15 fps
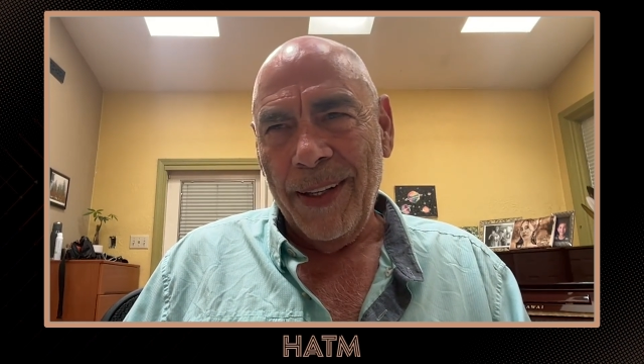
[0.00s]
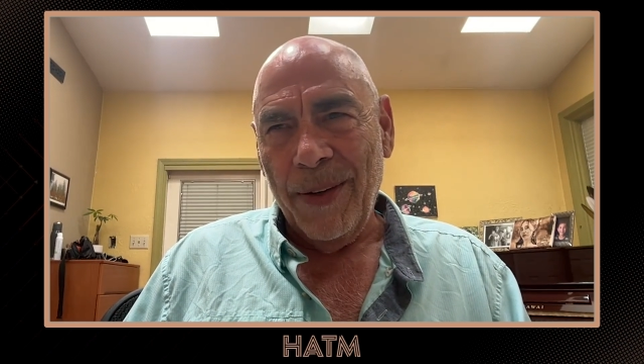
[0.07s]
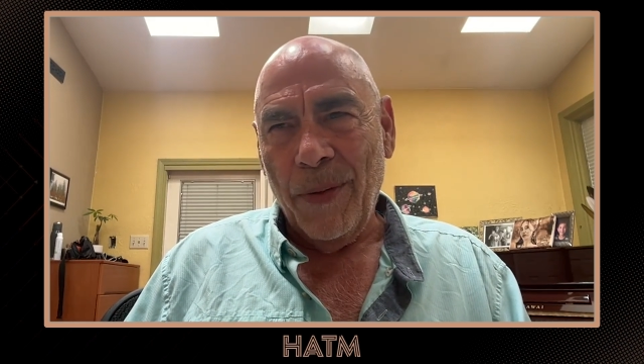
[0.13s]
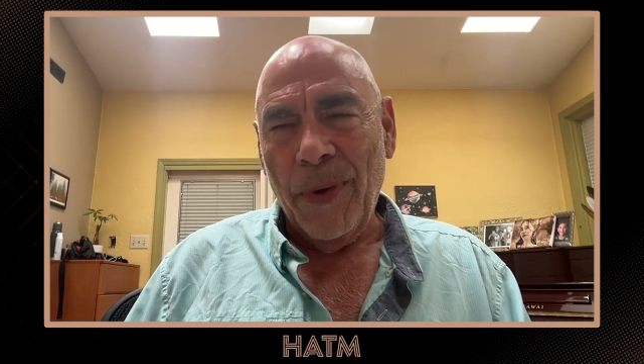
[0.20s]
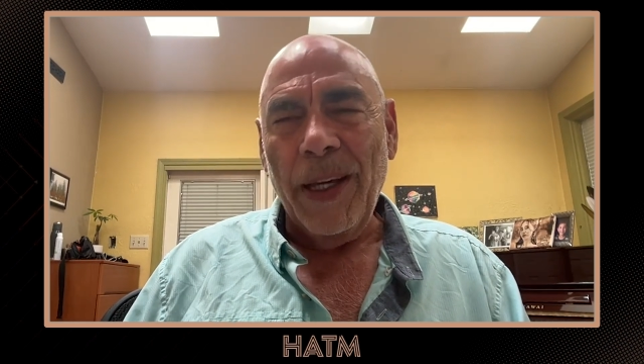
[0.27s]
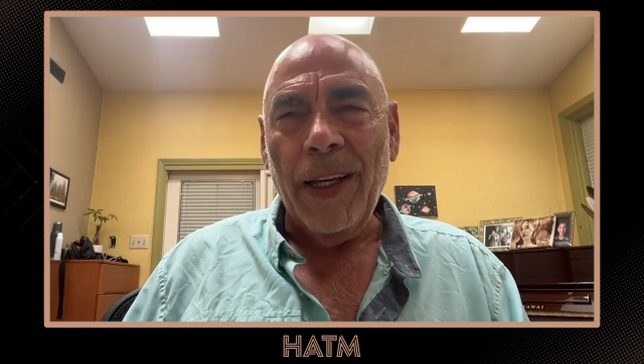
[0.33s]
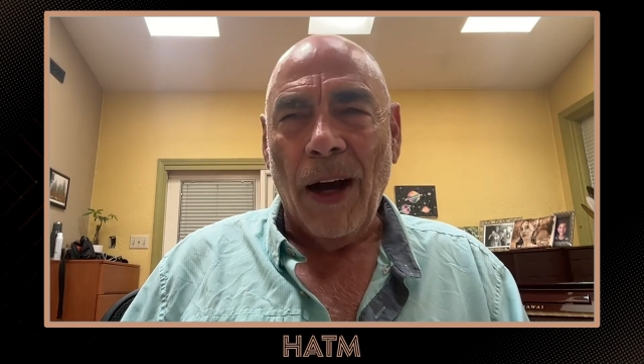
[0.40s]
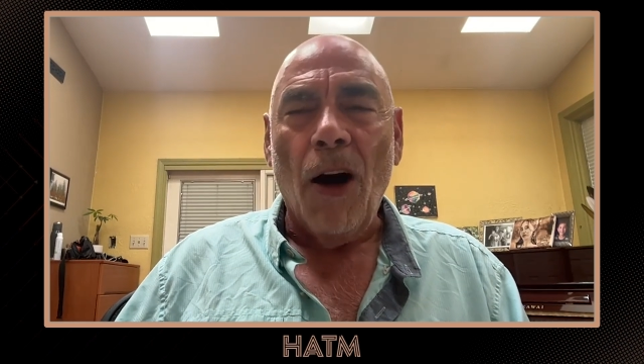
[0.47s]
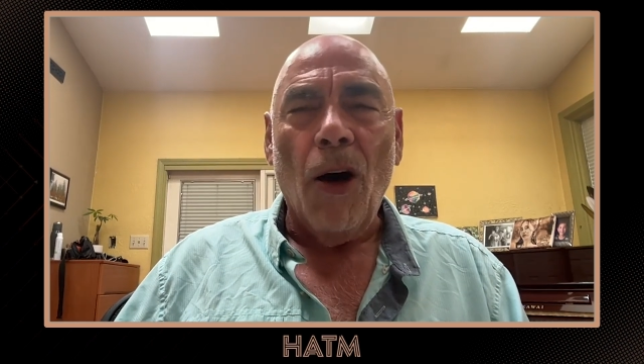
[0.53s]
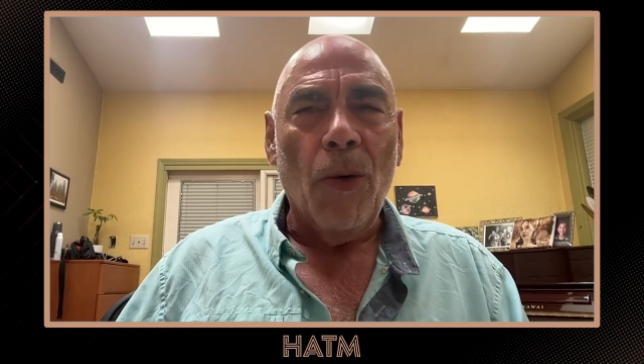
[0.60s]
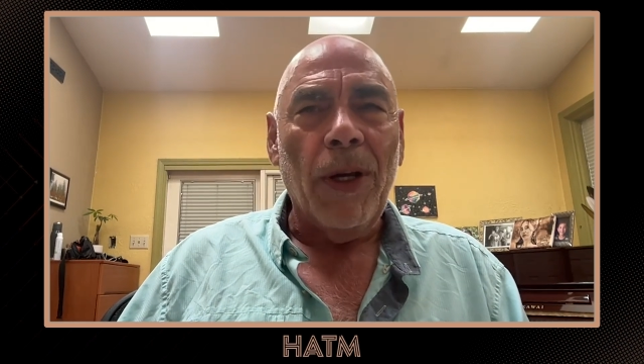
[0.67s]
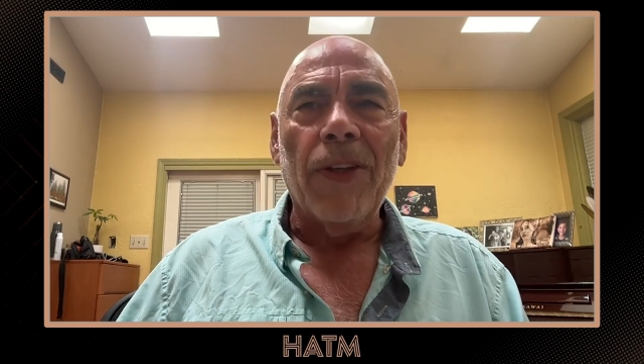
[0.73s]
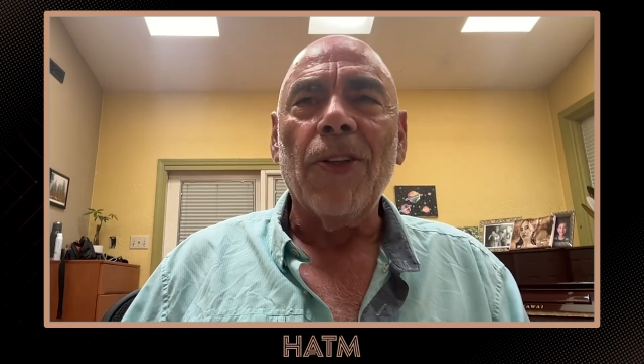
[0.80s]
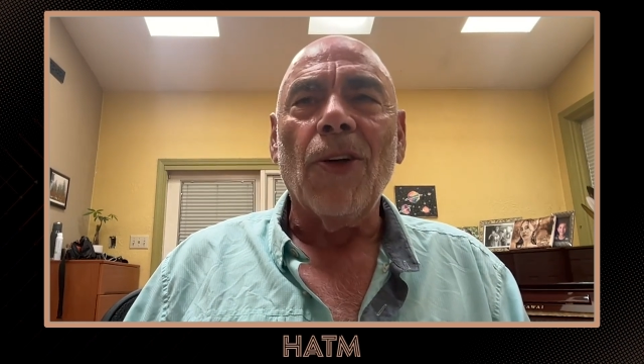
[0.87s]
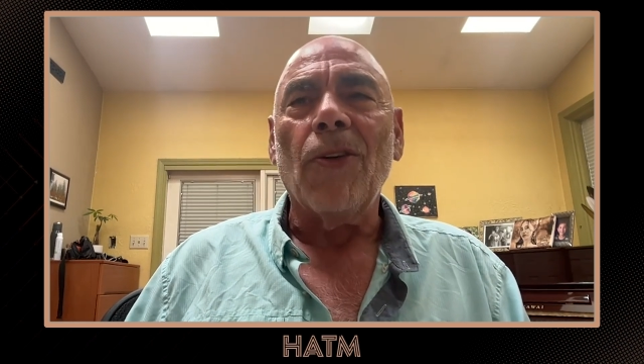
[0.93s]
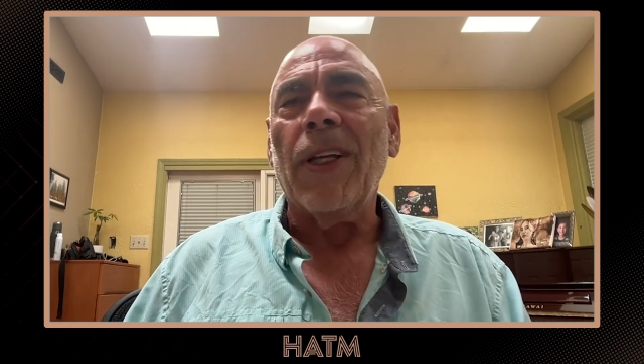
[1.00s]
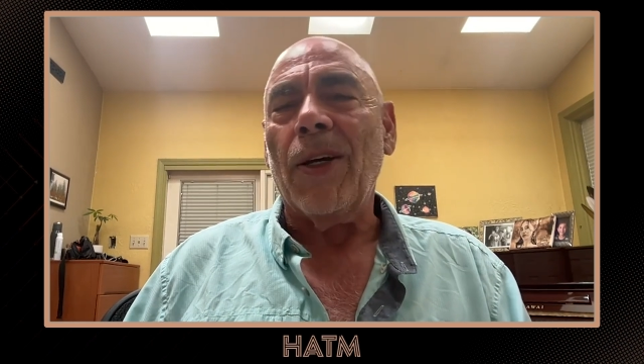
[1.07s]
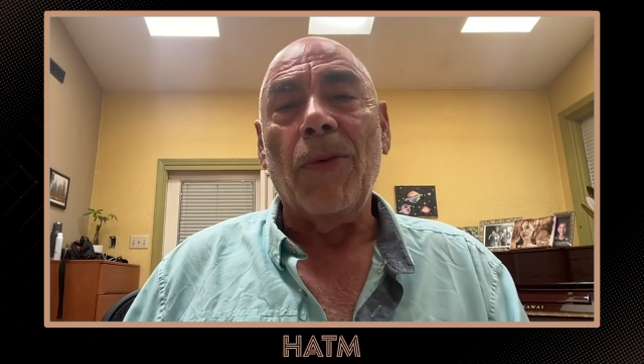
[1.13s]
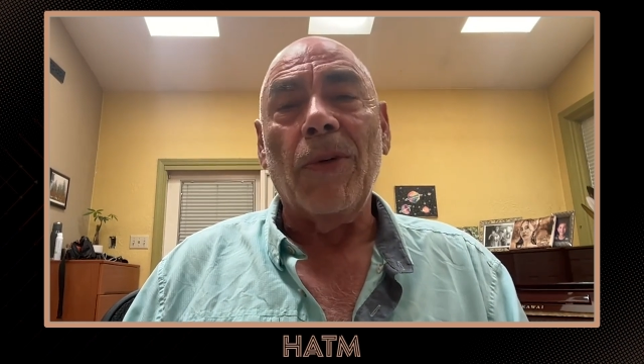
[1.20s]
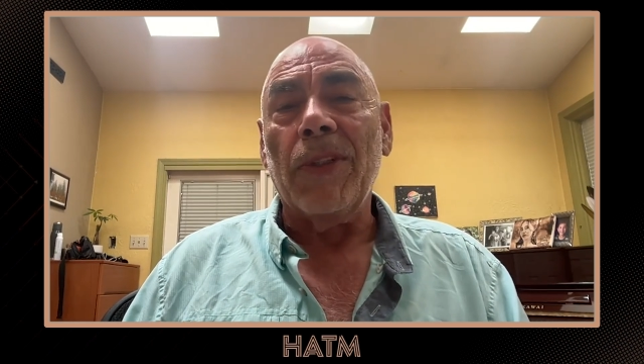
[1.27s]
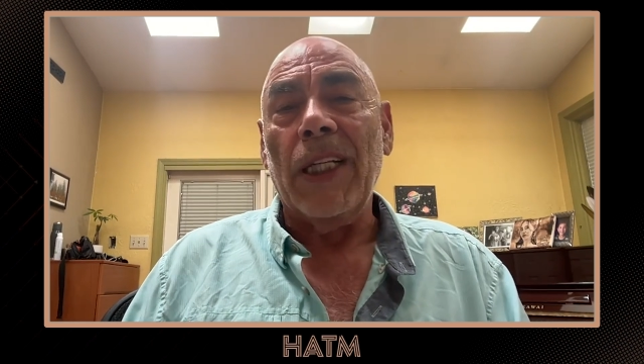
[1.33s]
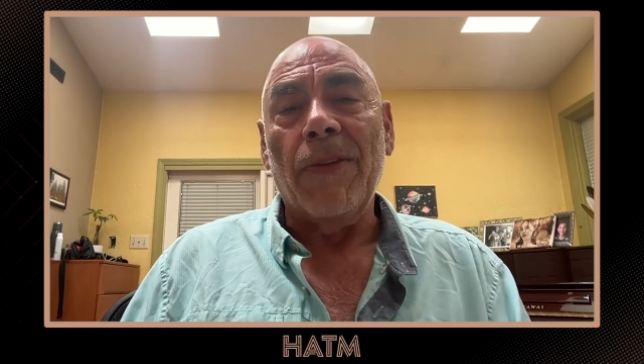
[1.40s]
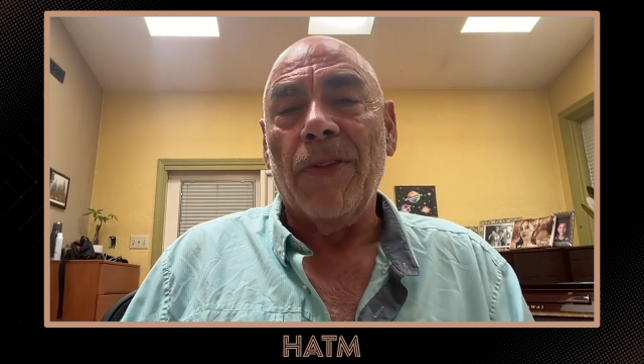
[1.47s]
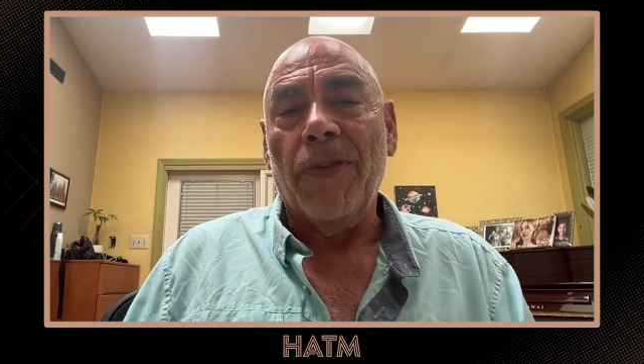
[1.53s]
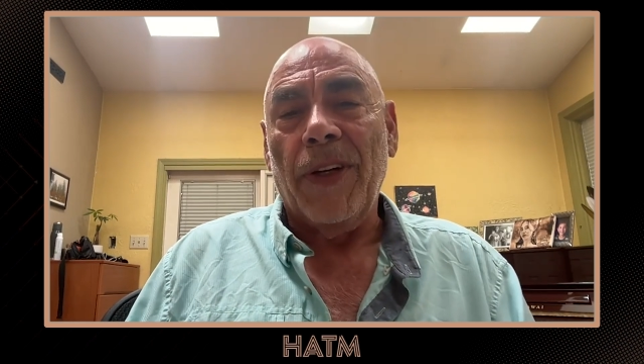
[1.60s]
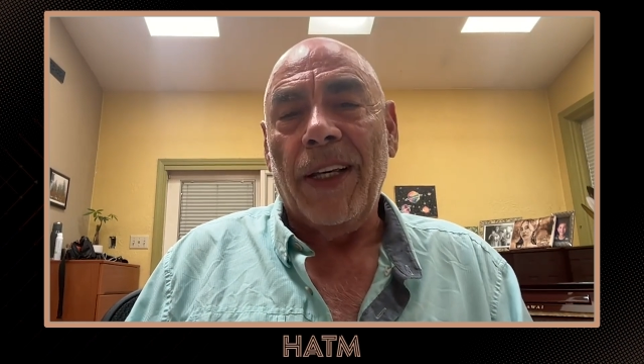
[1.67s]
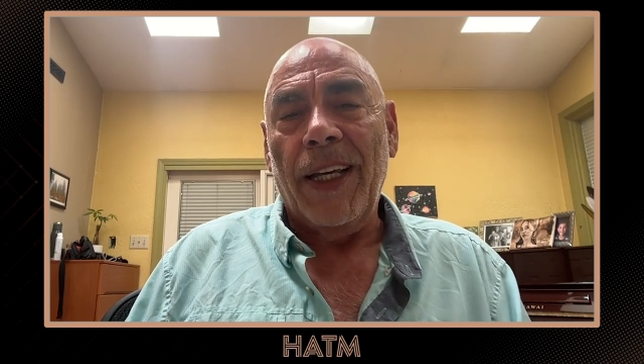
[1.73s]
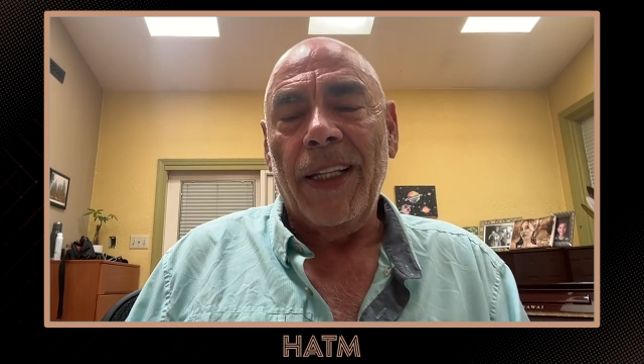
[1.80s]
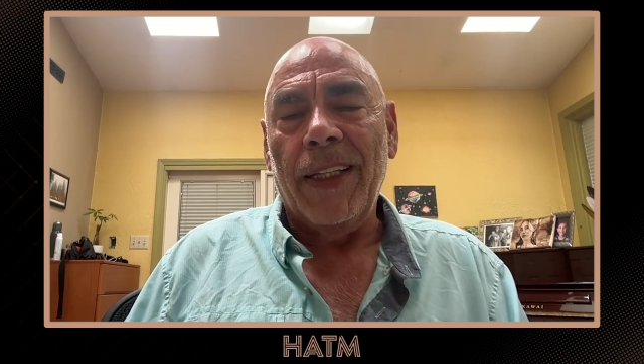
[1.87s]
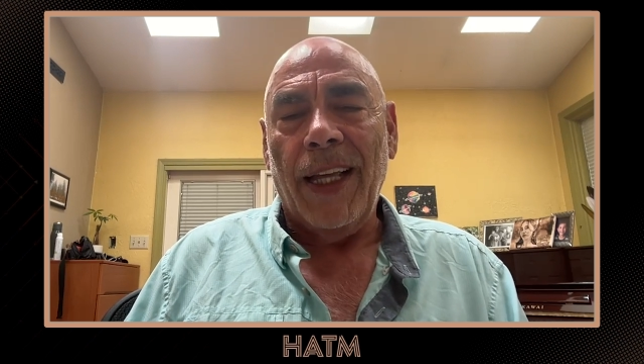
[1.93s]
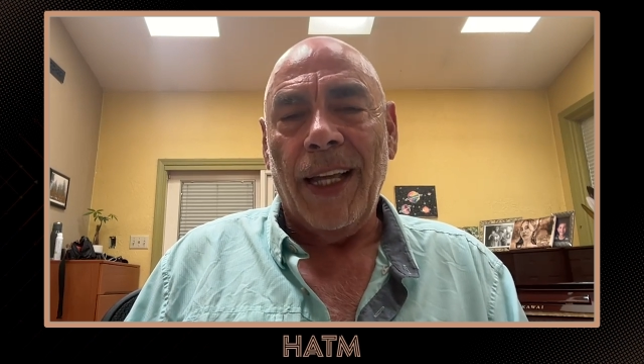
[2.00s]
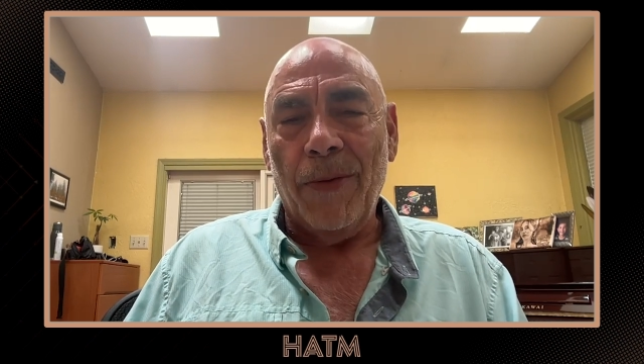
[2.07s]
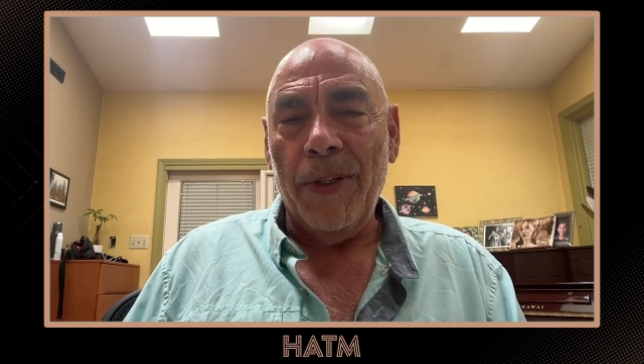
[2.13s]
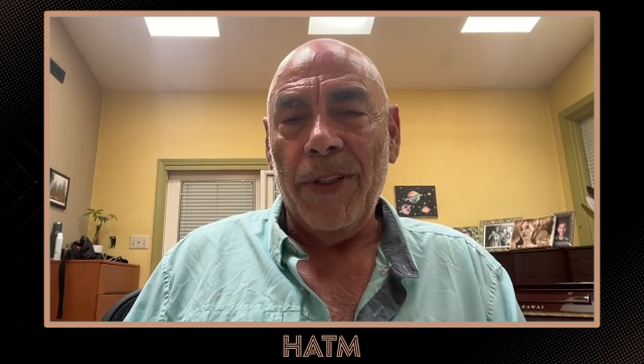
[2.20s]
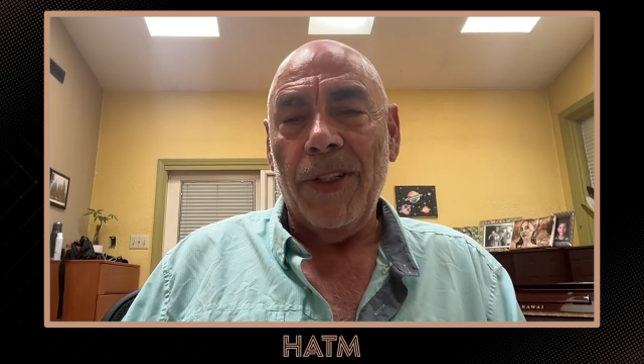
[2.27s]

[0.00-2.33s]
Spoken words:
we always know that. We'll never forget that.